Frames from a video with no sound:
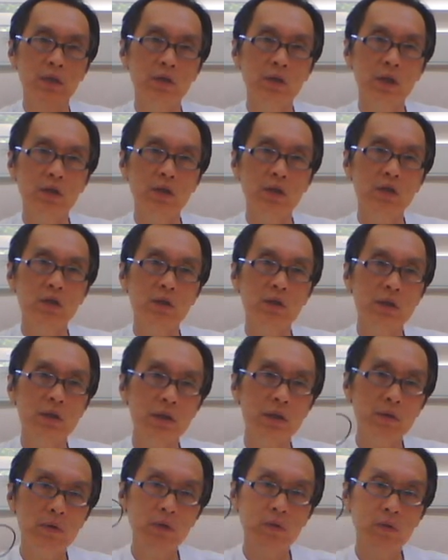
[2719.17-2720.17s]
stretching
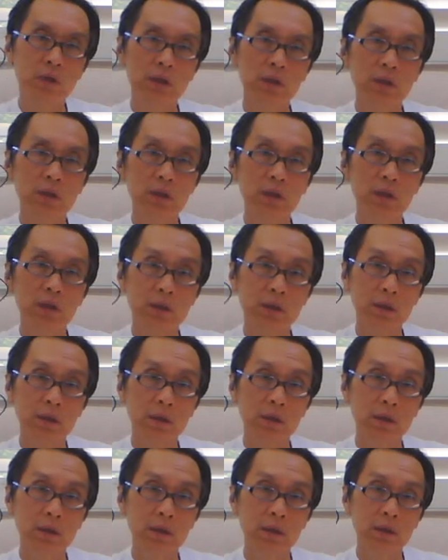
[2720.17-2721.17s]
yourself using this,
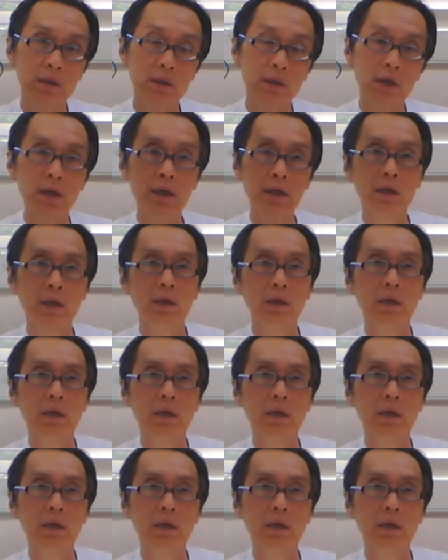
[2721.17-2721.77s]
okay.